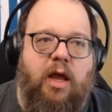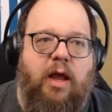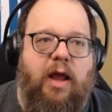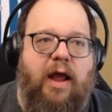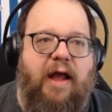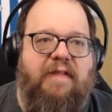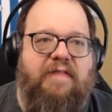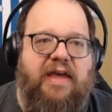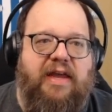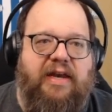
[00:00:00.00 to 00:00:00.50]

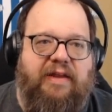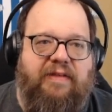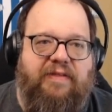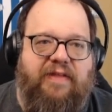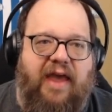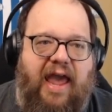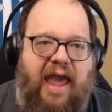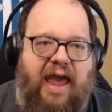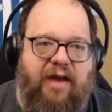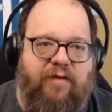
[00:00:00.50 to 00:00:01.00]
And then in the
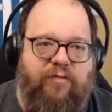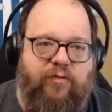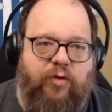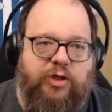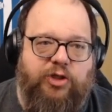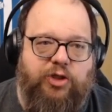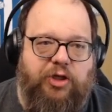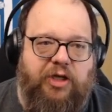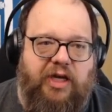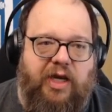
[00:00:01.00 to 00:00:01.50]
average
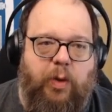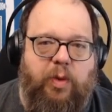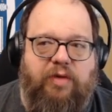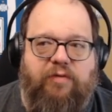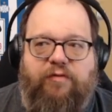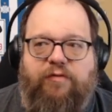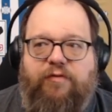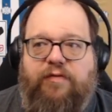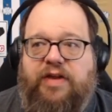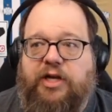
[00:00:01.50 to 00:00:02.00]
league, we have
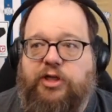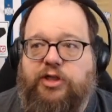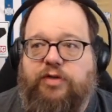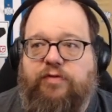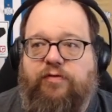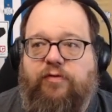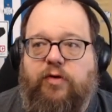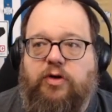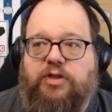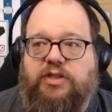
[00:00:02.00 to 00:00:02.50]
finished
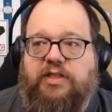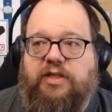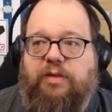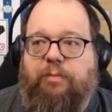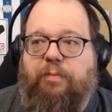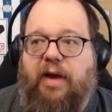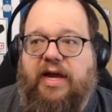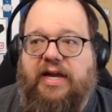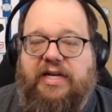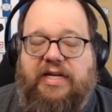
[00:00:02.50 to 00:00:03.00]
first
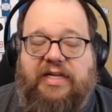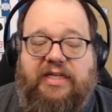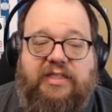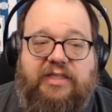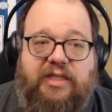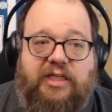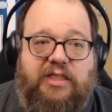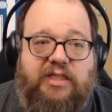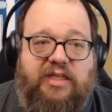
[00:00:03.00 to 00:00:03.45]
by a distance.